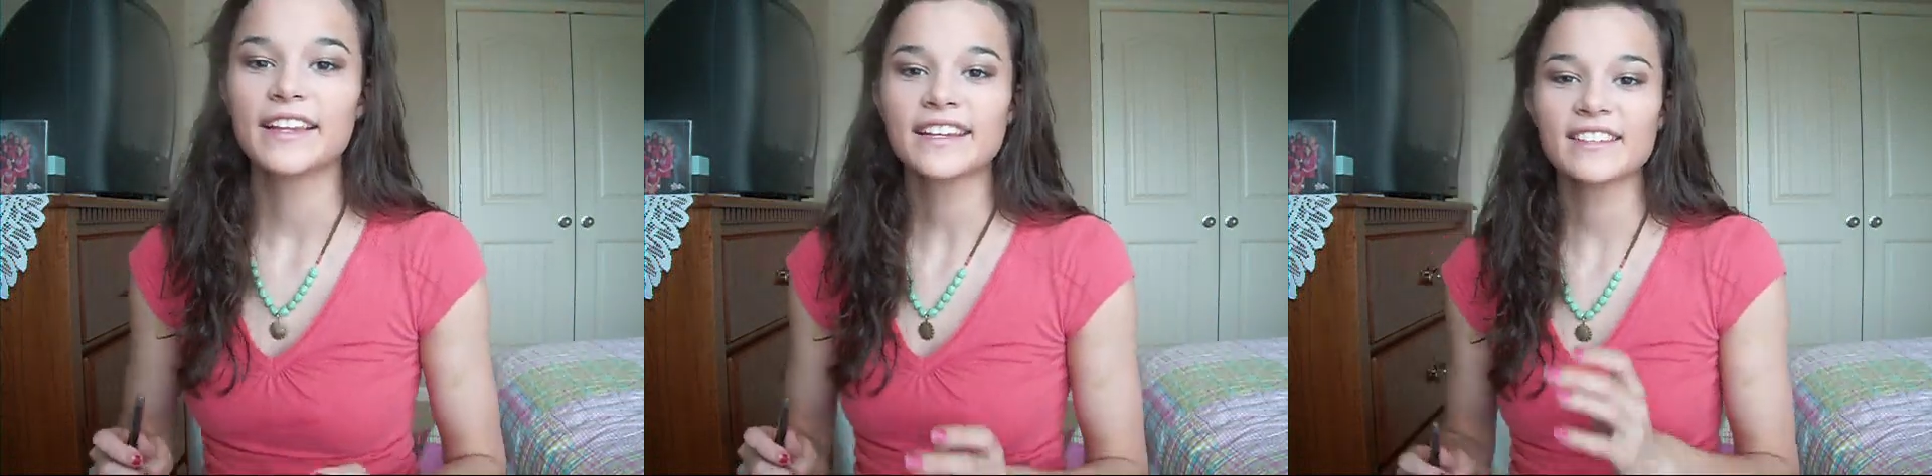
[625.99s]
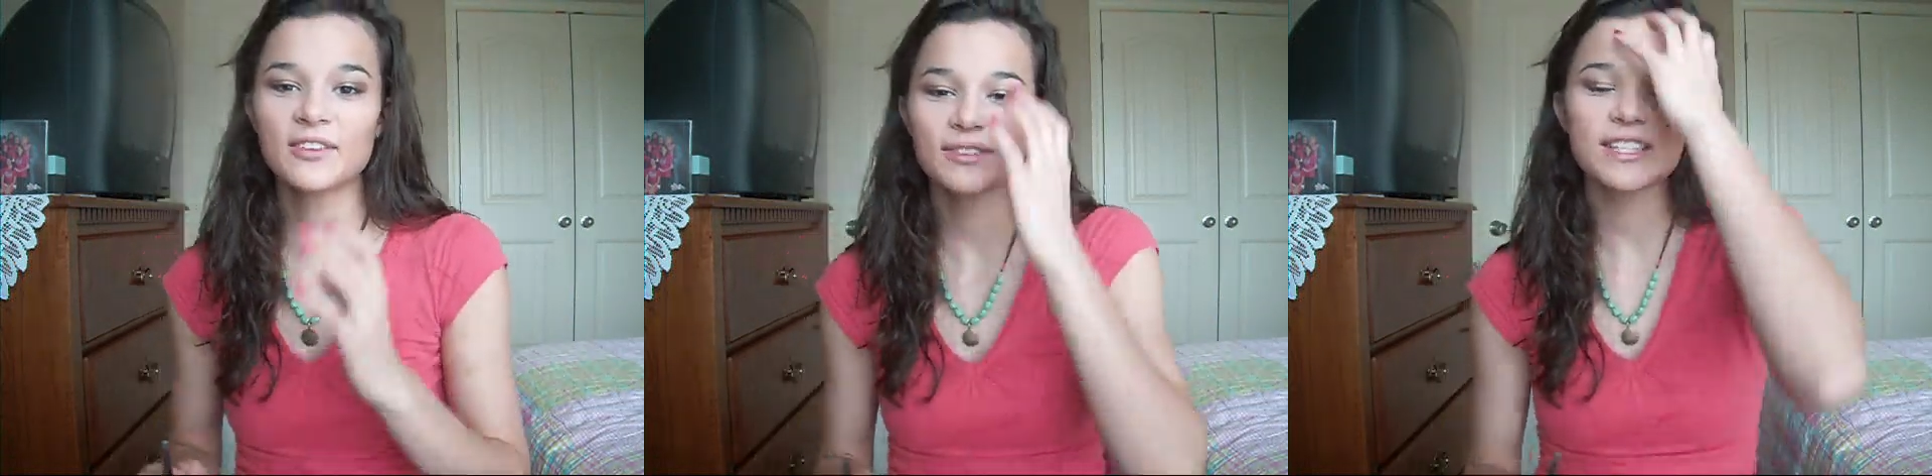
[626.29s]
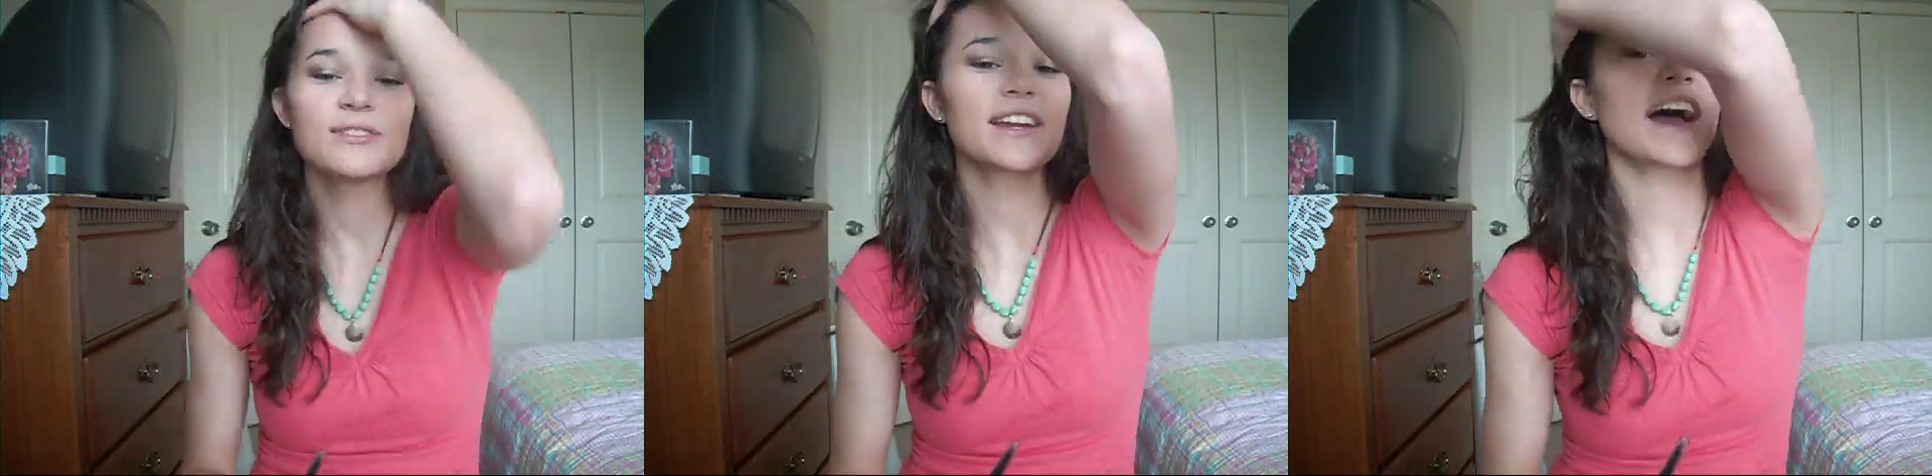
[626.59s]
Next I'm going
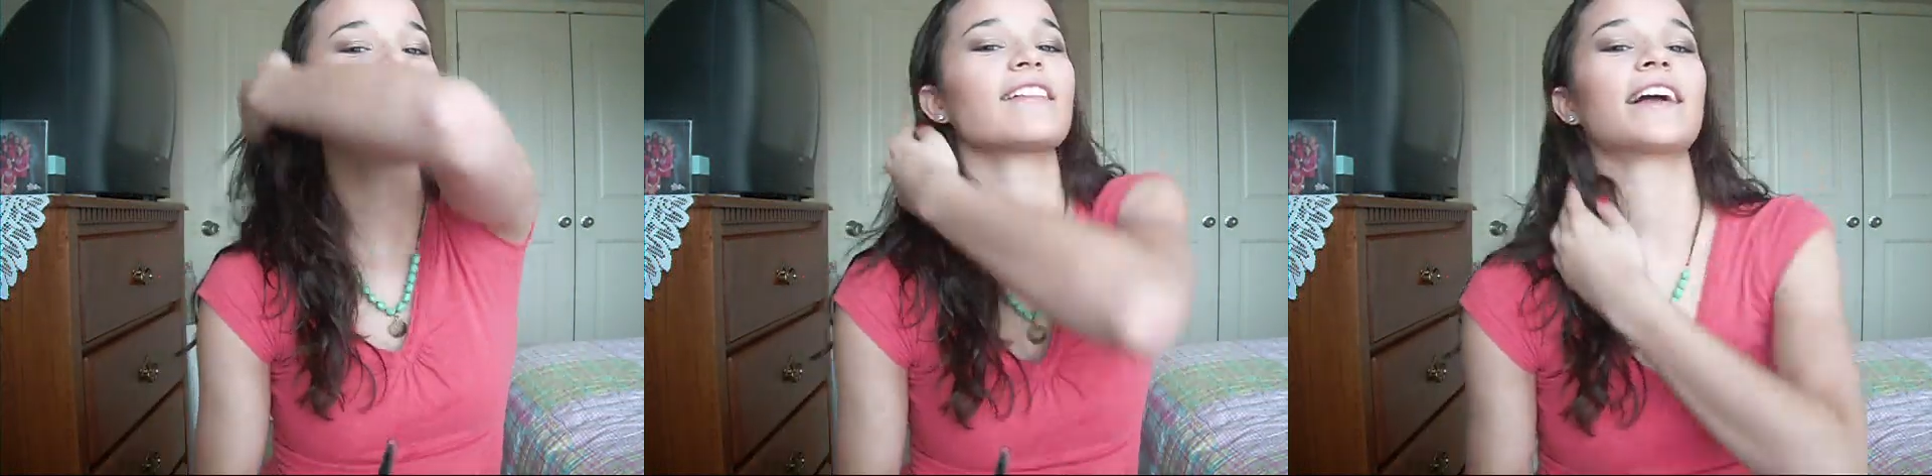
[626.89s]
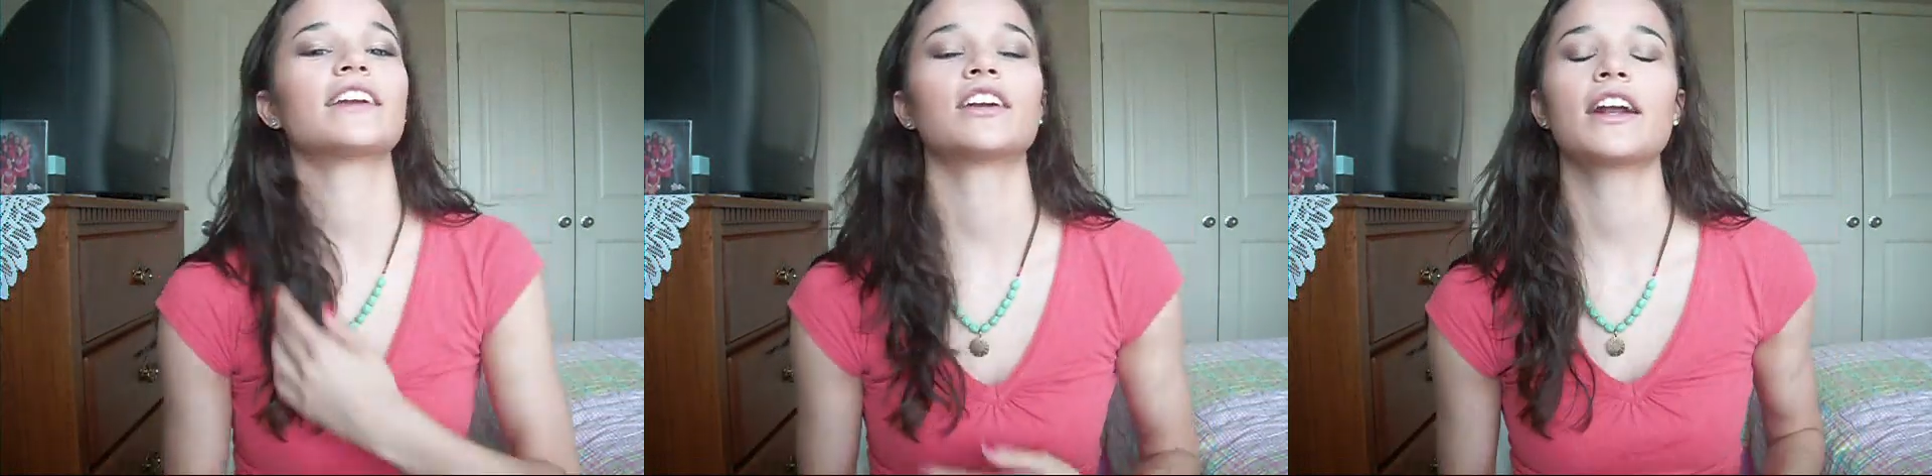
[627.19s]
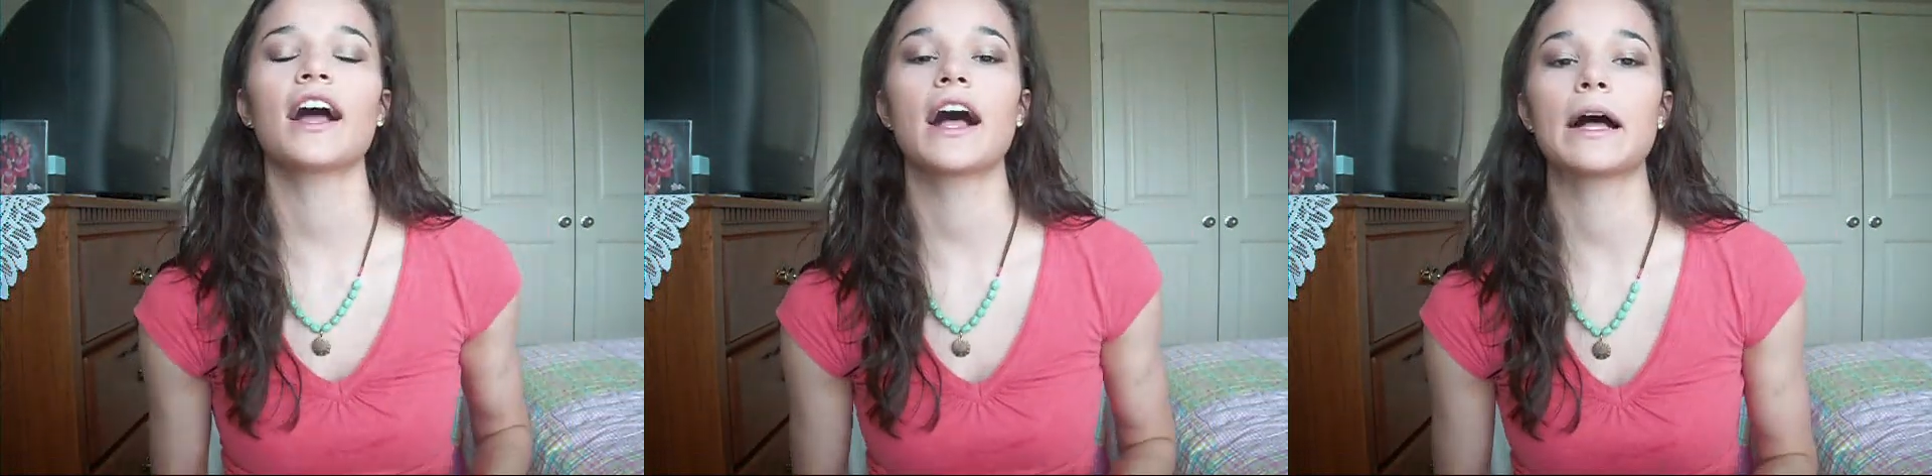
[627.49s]
to do an eyeliner.
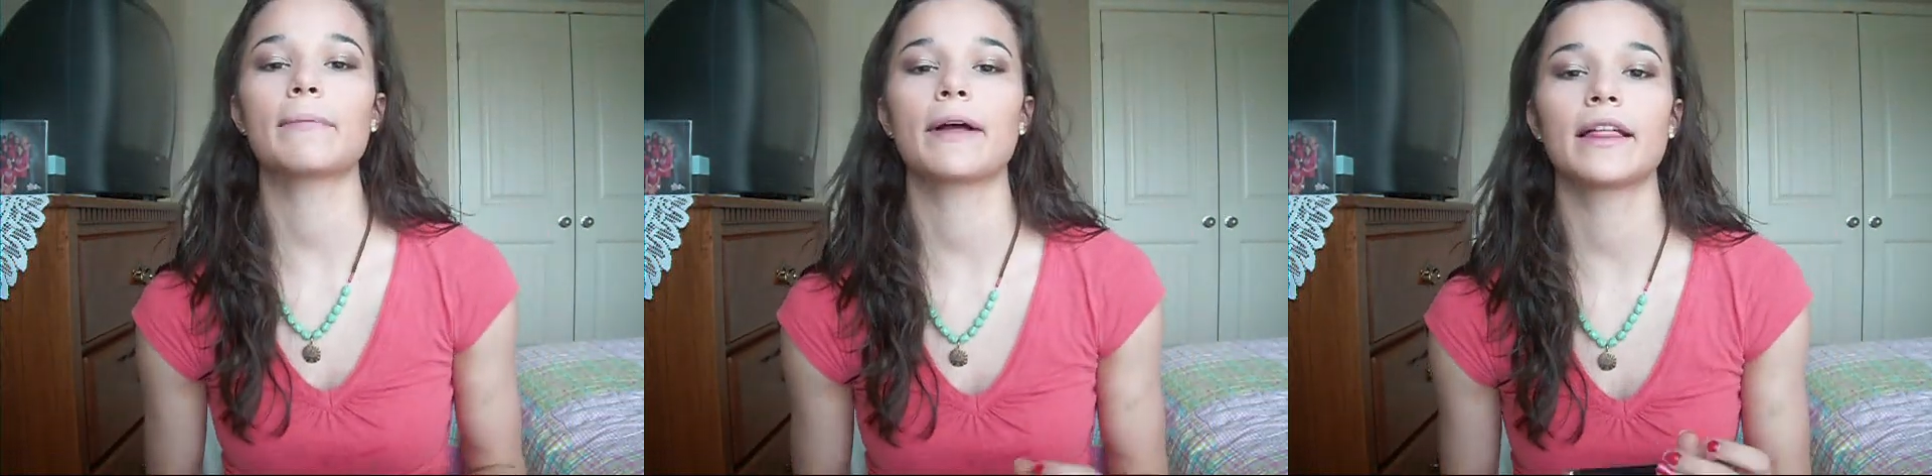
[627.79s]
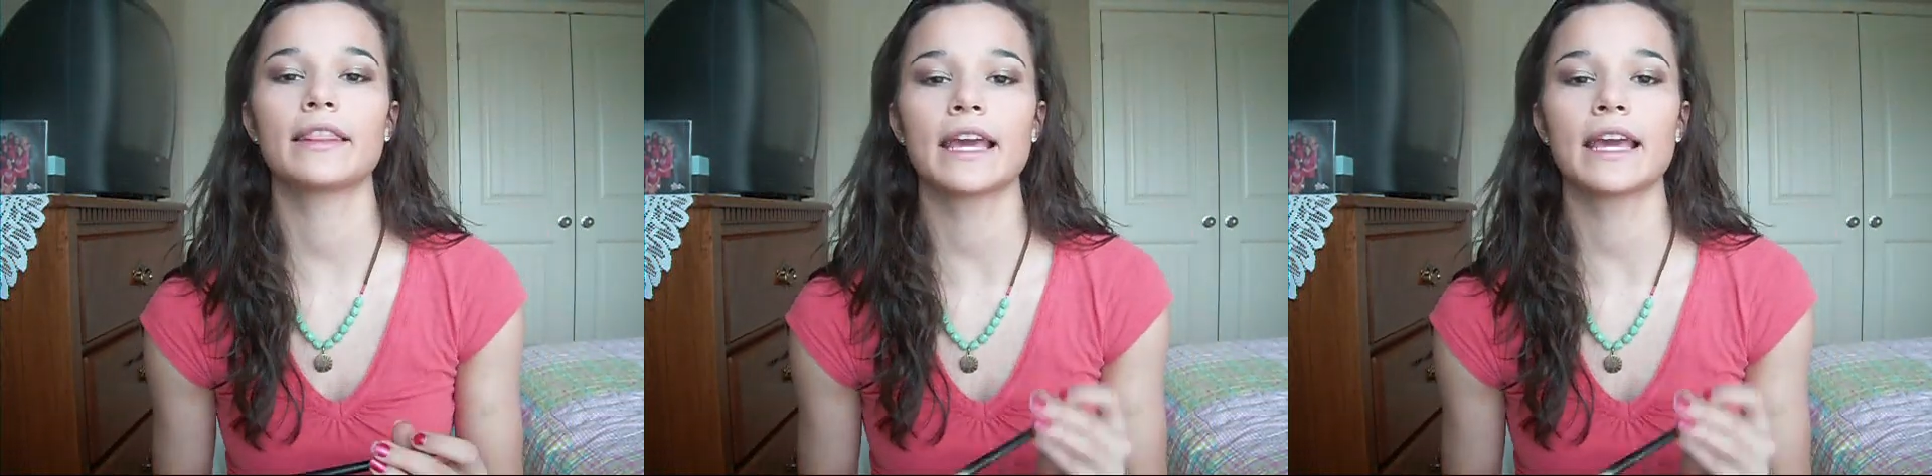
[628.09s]
Um,